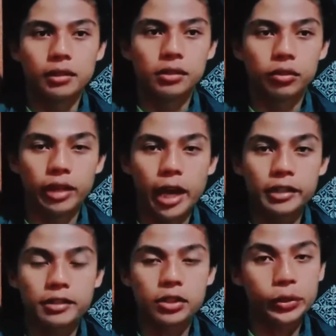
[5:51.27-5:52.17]
so that
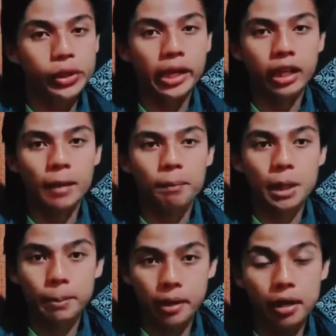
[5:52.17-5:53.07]
student can
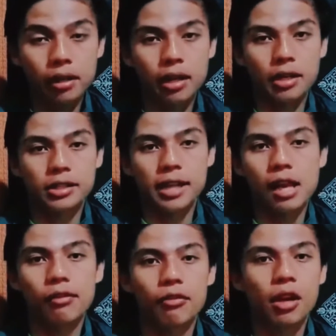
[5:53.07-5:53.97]
prepare
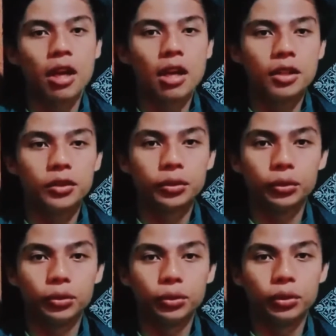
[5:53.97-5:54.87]
themselves
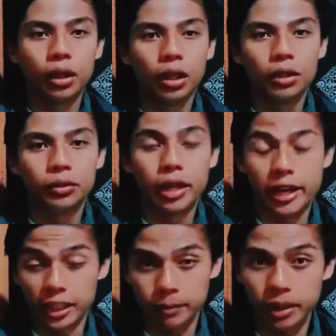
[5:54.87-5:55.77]
to to the
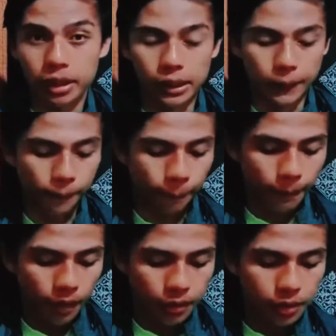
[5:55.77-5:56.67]
next meeting.
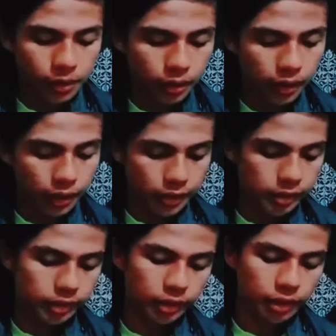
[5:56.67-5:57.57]
The third is
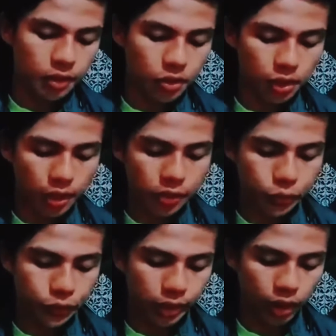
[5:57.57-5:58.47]
the teacher and
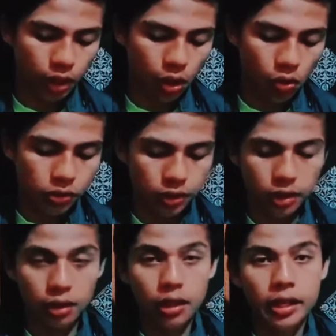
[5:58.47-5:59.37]
student close
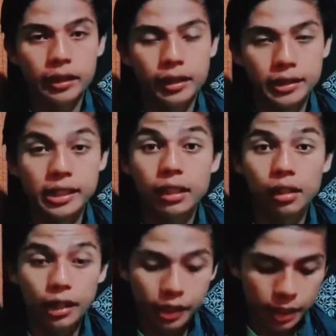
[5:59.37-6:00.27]
the teaching and
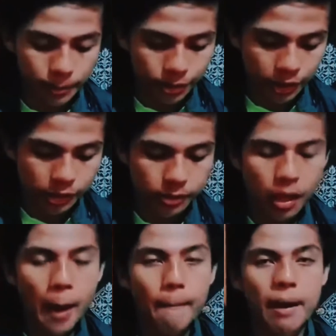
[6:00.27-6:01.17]
learning process
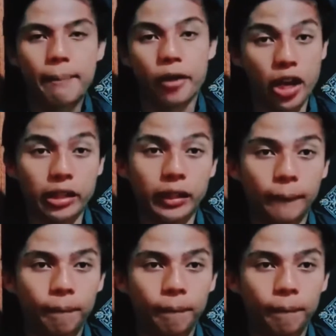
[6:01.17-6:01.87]
by praying.